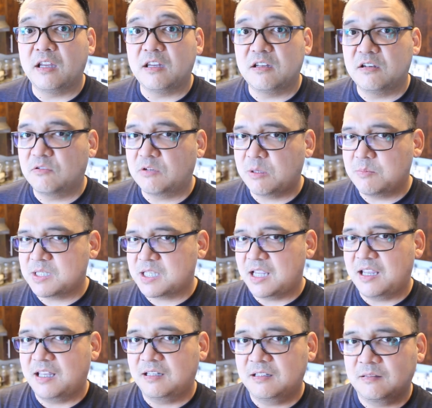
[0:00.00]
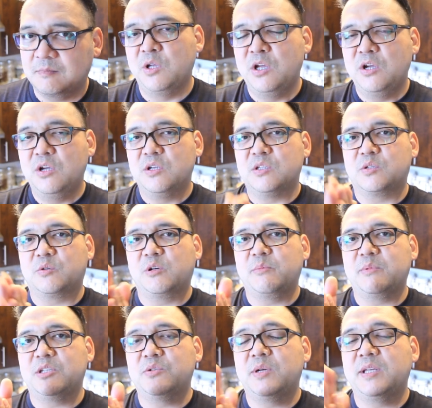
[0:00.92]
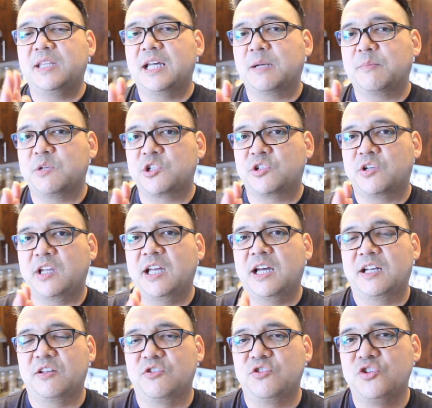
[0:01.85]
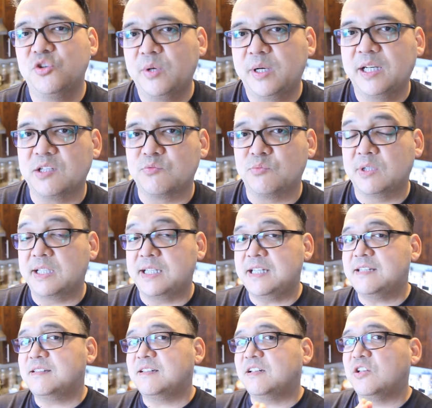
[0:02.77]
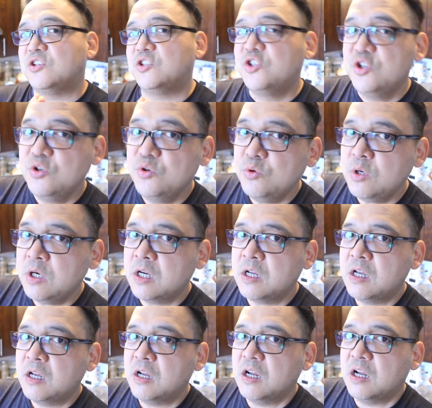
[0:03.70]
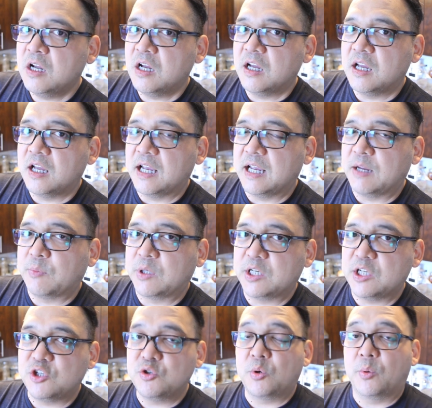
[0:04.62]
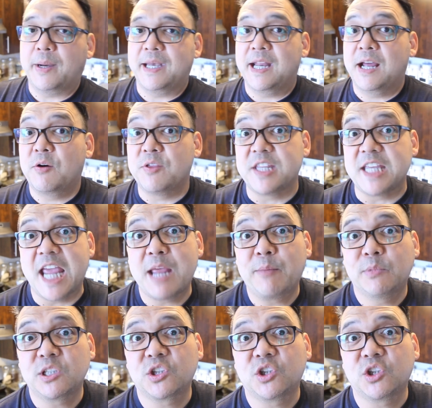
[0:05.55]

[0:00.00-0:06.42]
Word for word: you know what I'm saying? So we're gonna be doing that, I'm gonna show you how to do it. It's really easy to do, and we're gonna do it right now on the Aimless